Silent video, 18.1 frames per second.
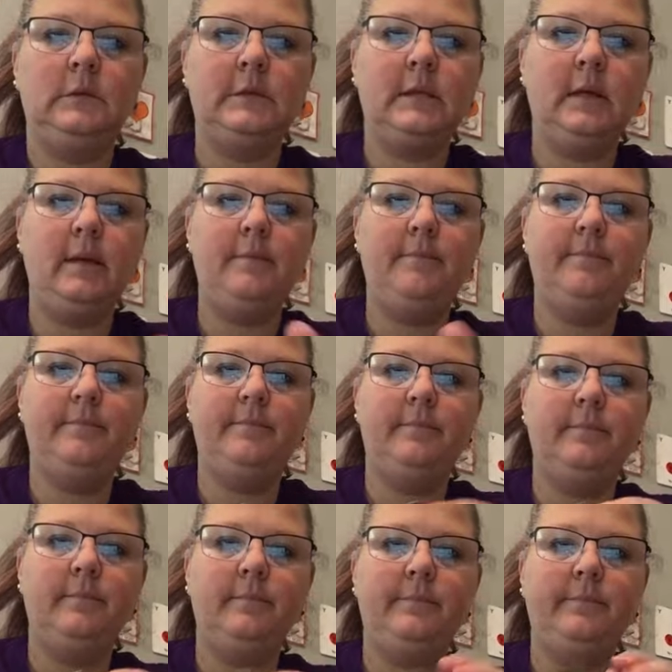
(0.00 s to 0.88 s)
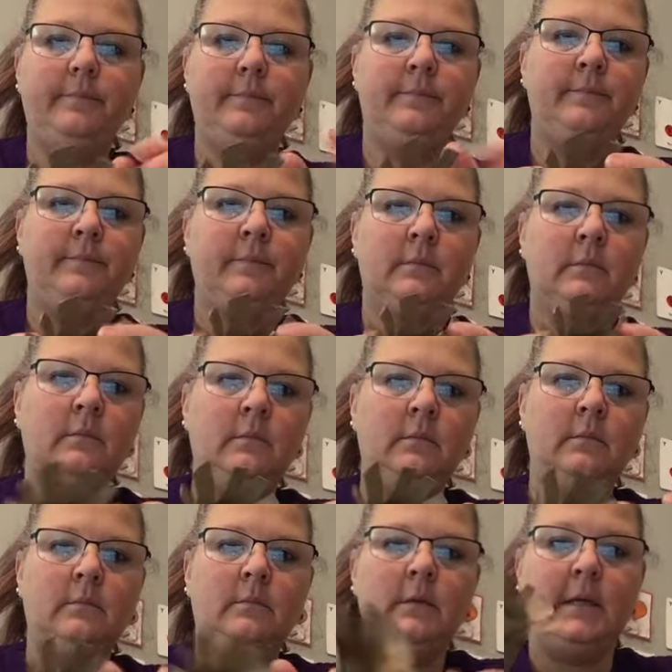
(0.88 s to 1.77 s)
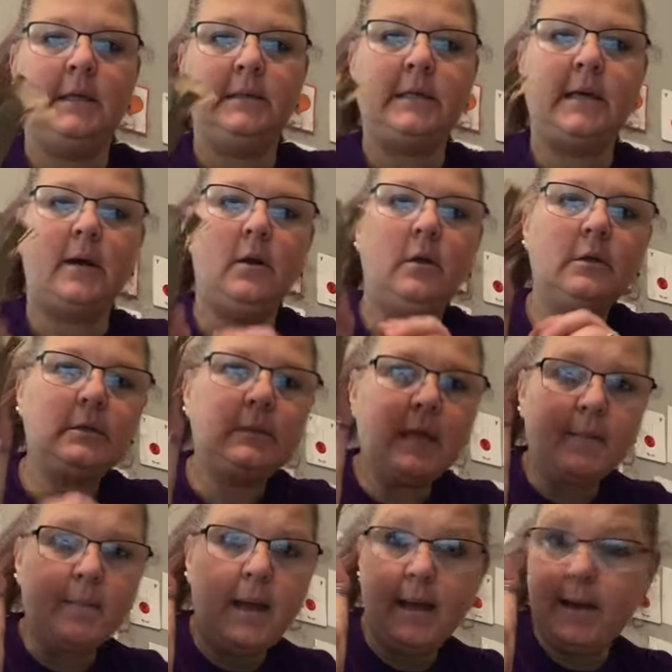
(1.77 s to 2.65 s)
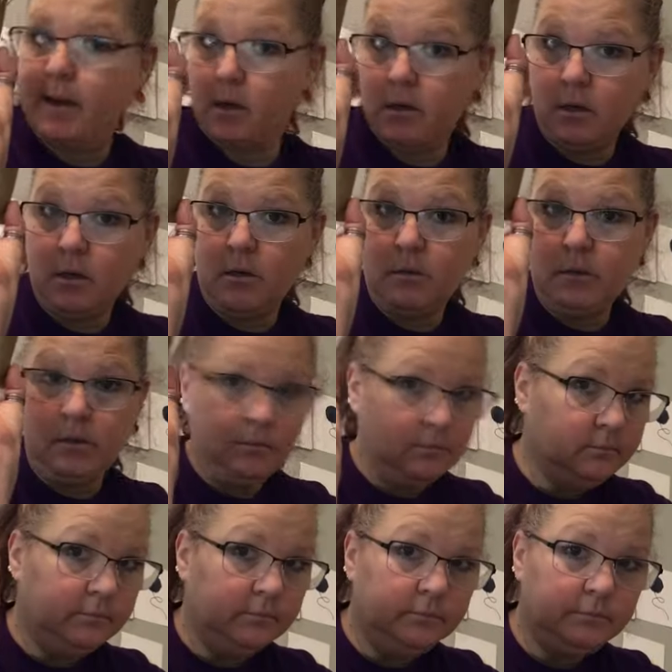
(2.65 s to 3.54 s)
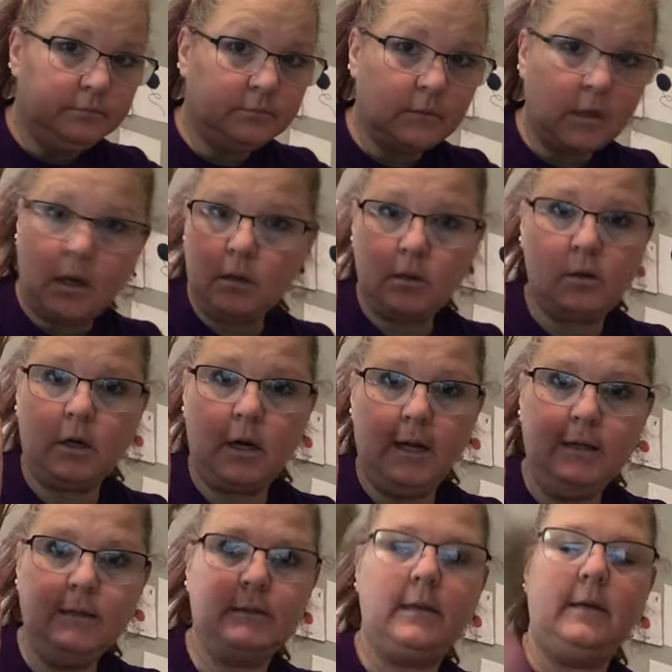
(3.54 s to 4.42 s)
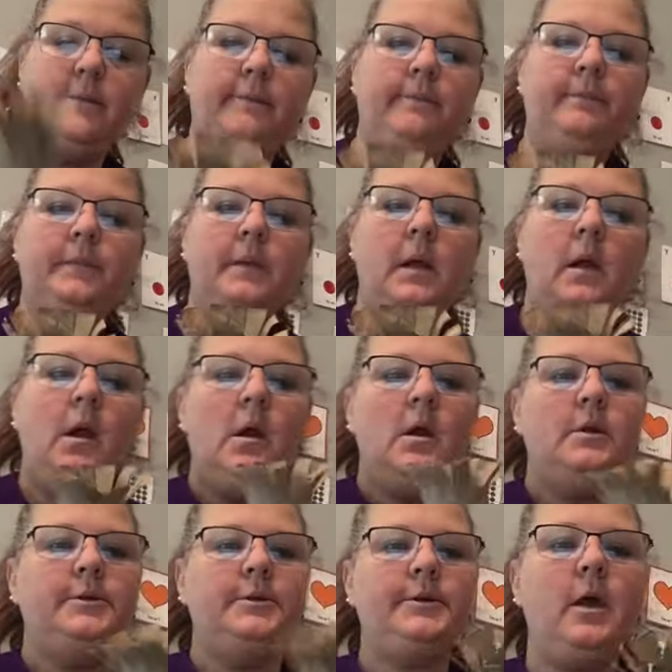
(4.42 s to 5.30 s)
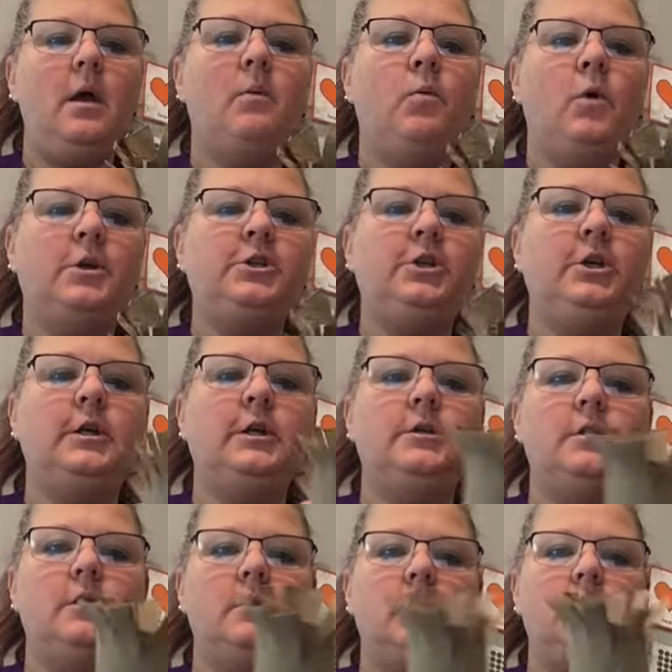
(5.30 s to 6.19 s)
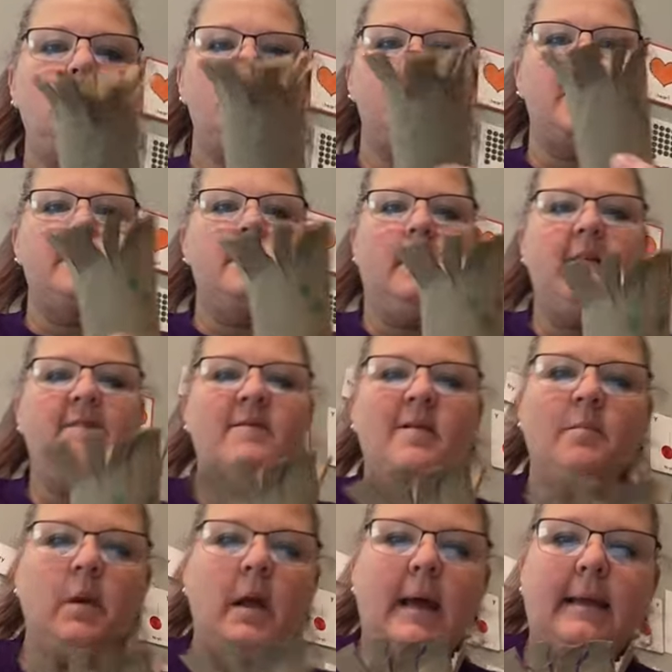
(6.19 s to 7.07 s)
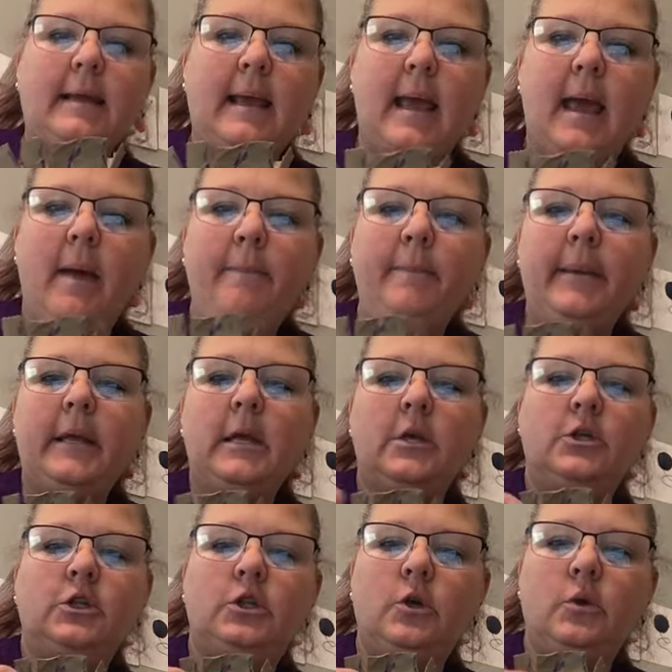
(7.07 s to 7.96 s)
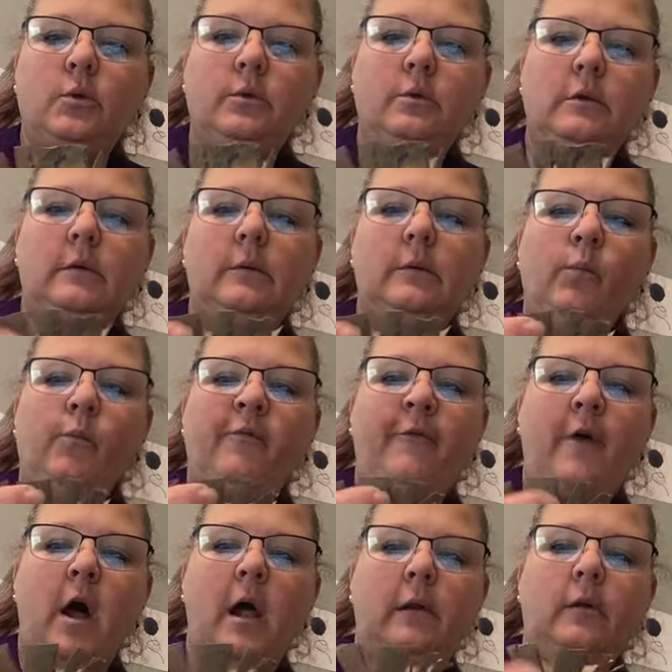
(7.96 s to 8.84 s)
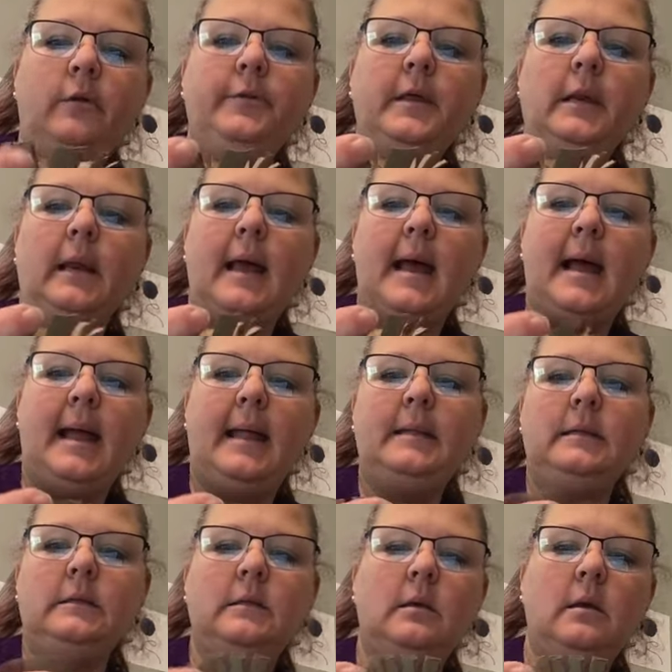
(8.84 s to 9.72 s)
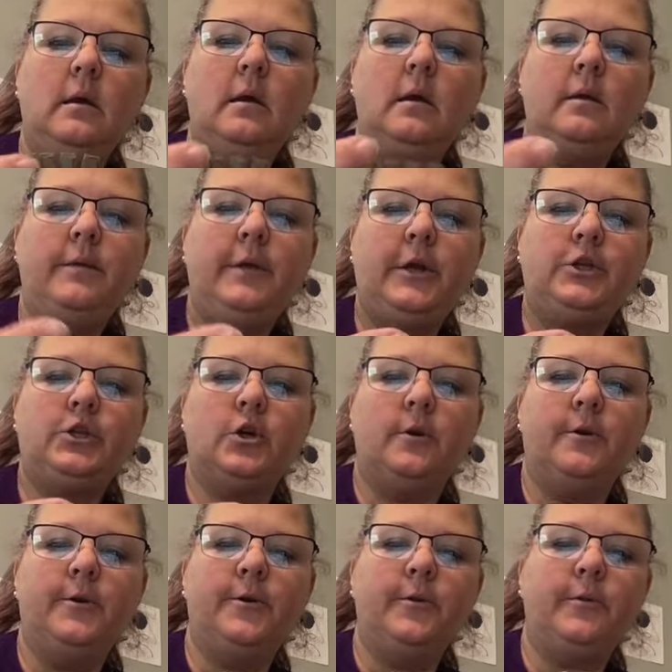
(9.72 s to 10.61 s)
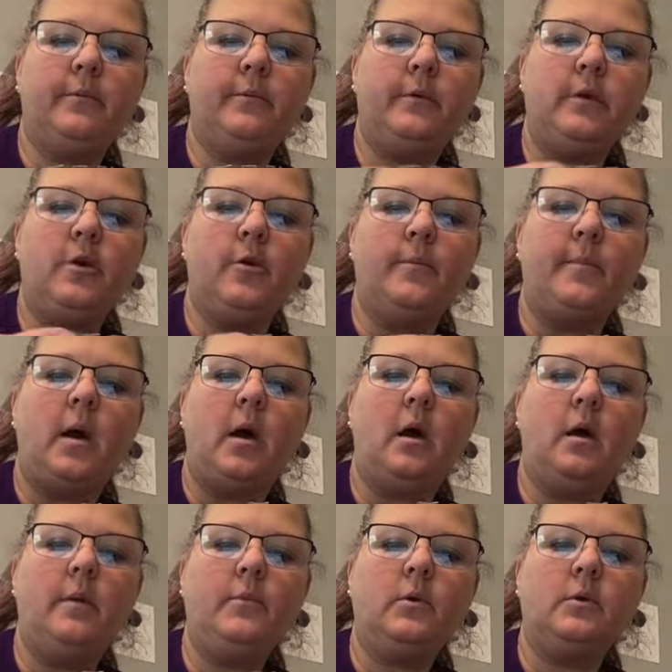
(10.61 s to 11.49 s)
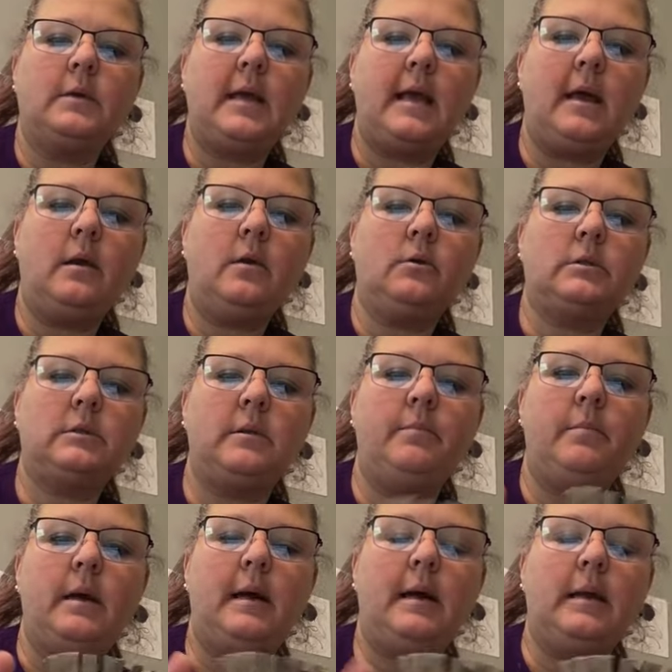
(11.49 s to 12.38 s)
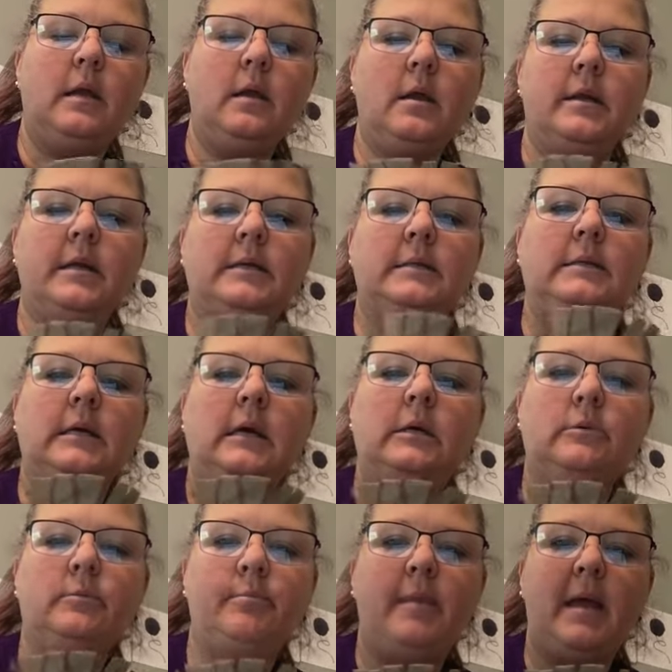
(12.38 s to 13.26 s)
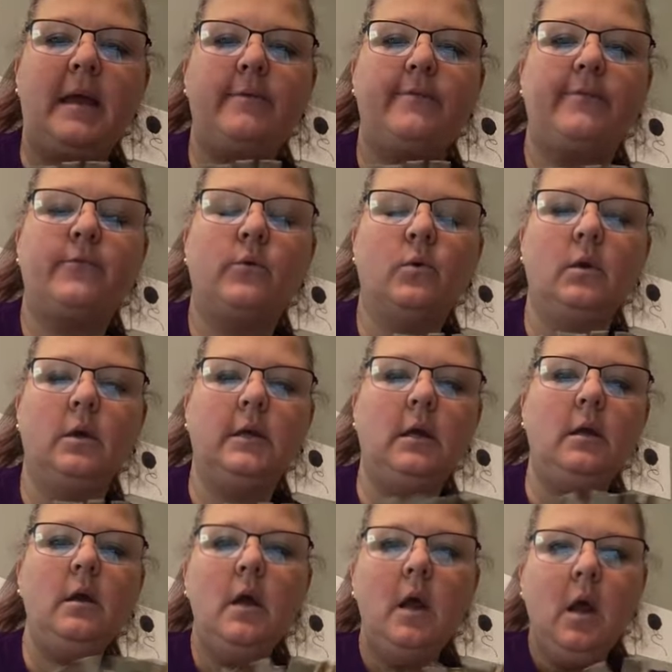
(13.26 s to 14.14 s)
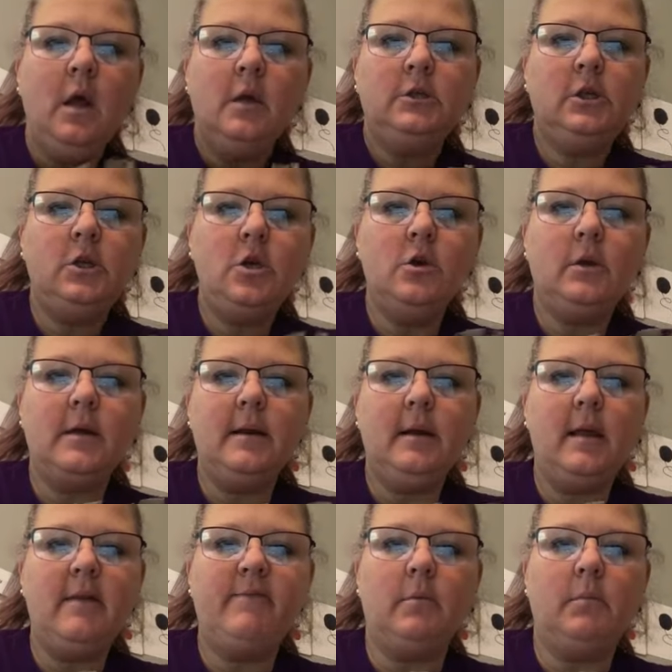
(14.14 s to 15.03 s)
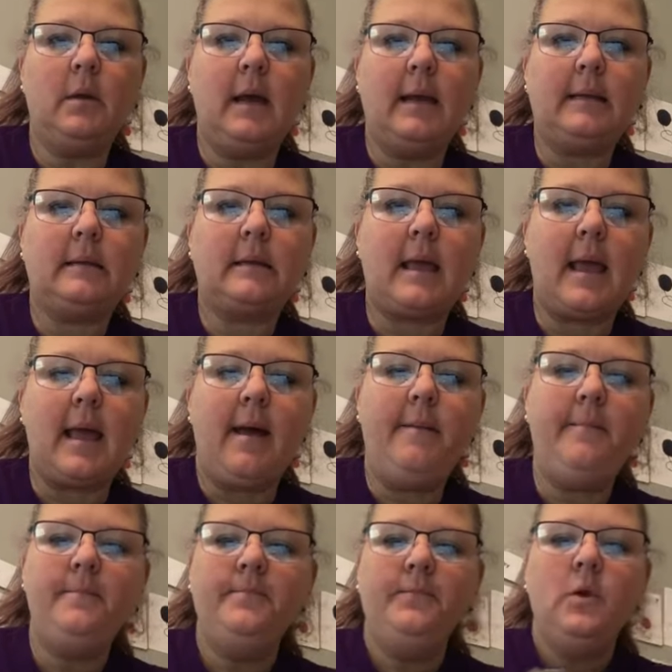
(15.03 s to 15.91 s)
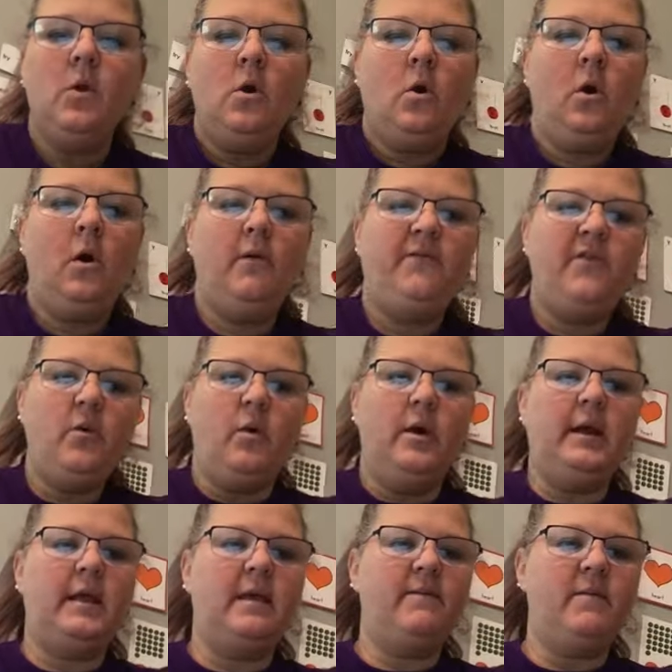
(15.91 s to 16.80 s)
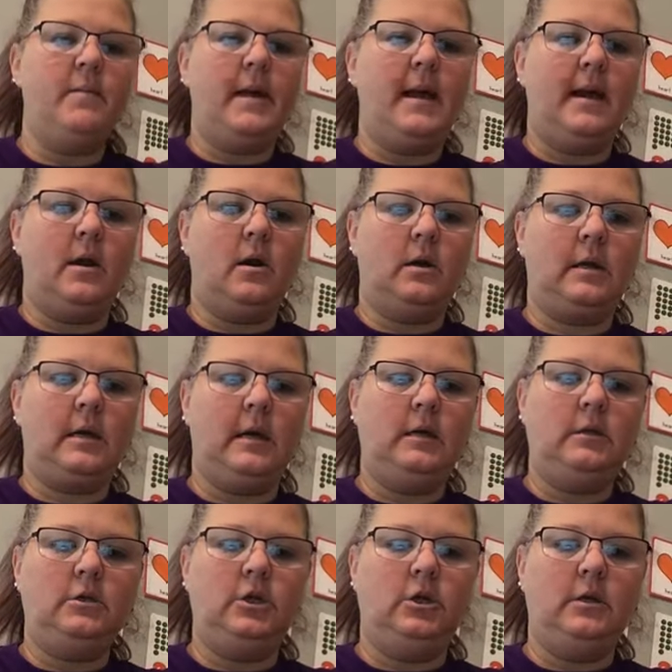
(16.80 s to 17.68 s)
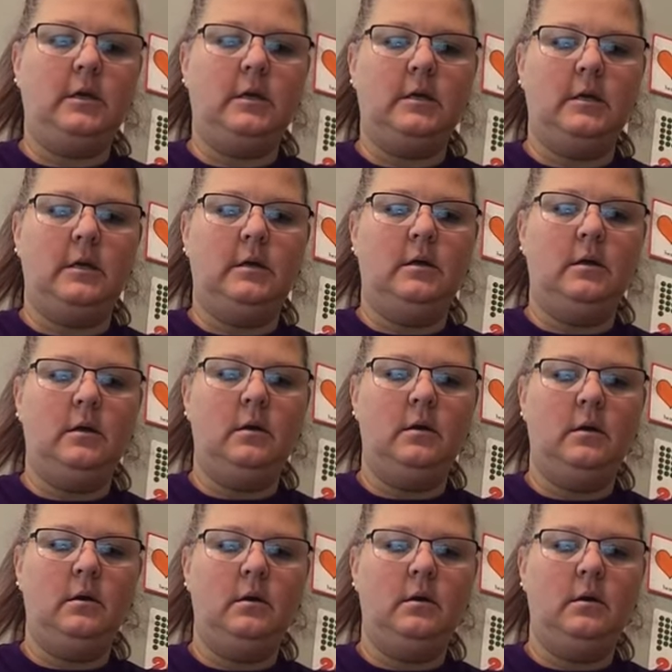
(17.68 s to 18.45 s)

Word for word: See? His hair looks like my hair, don't it? Oh, crazy. So what you can do, you can leave him like that because you followed the lines that your your mom or dad or somebody, an adult made for you. So you can leave them like that. Or if you want to give him a haircut, you can